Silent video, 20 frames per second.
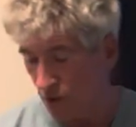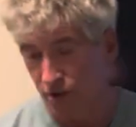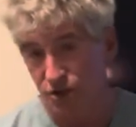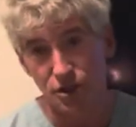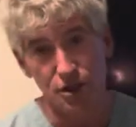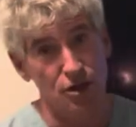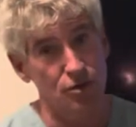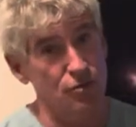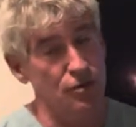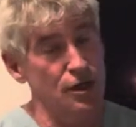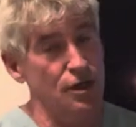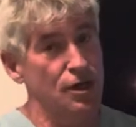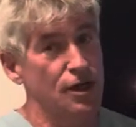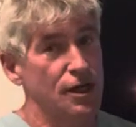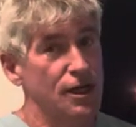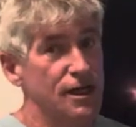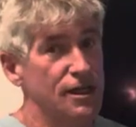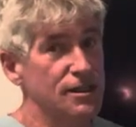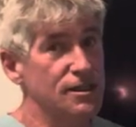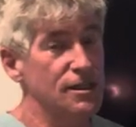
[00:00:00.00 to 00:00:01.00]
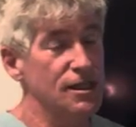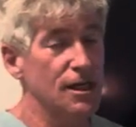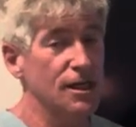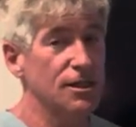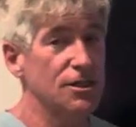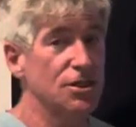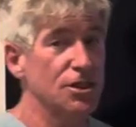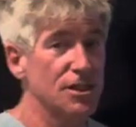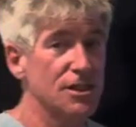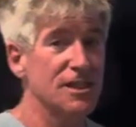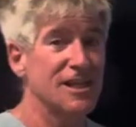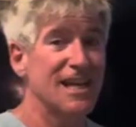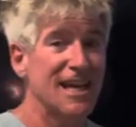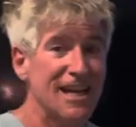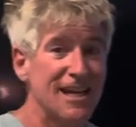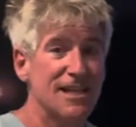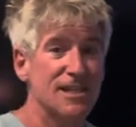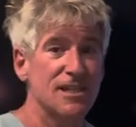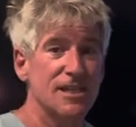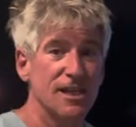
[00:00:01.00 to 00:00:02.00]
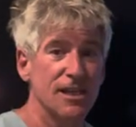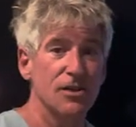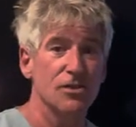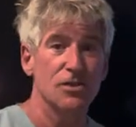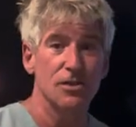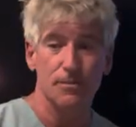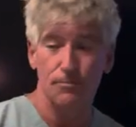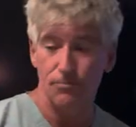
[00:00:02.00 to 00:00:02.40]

So it's not just getting skills and